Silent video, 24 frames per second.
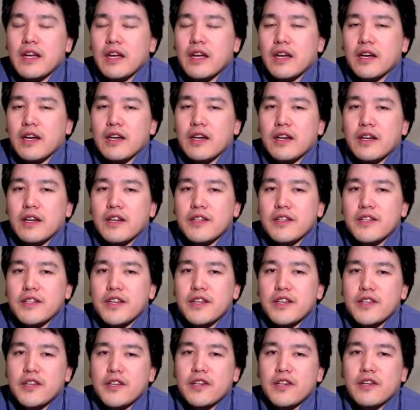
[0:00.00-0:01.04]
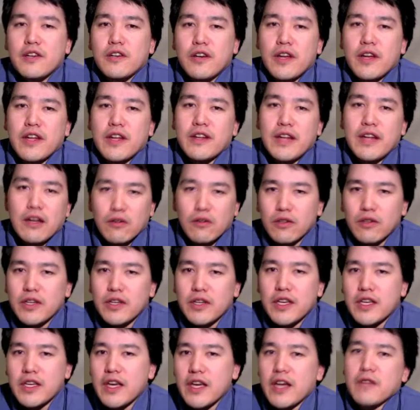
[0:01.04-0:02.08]
and it says here, "And now look
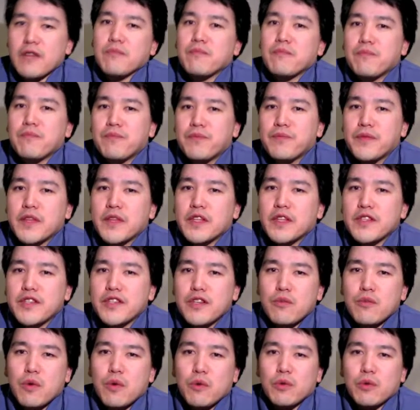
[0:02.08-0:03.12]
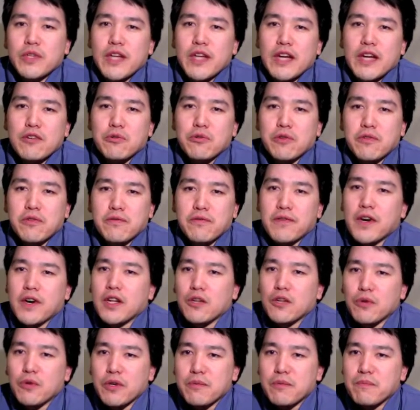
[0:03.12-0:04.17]
again, and see what will naturally
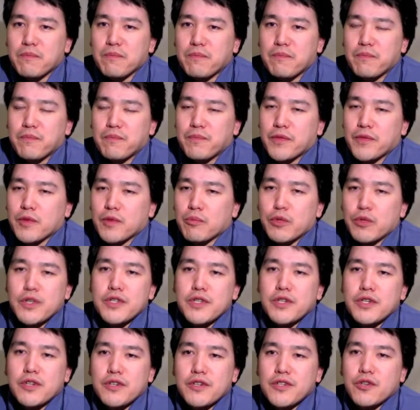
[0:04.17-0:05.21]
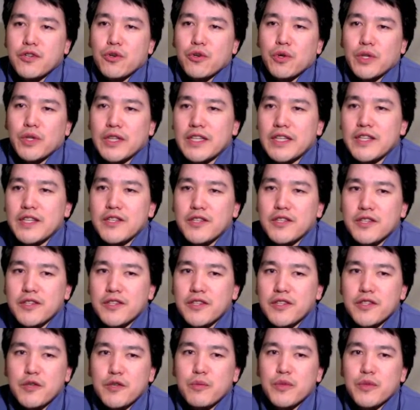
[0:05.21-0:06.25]
follow it. The prisoners are released and
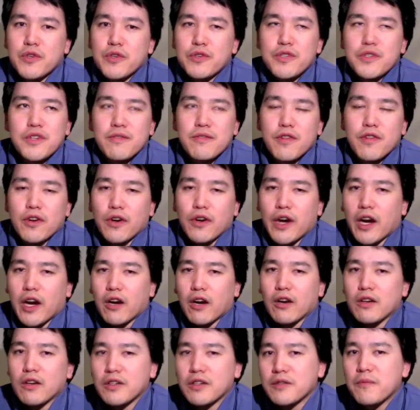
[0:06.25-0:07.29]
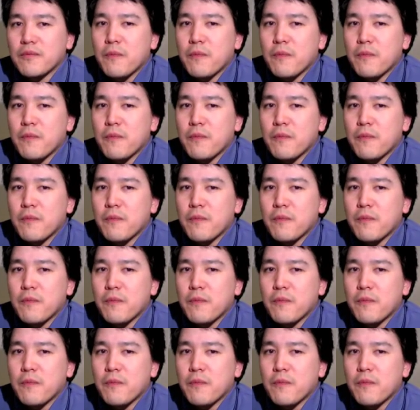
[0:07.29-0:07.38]
disabused of their error.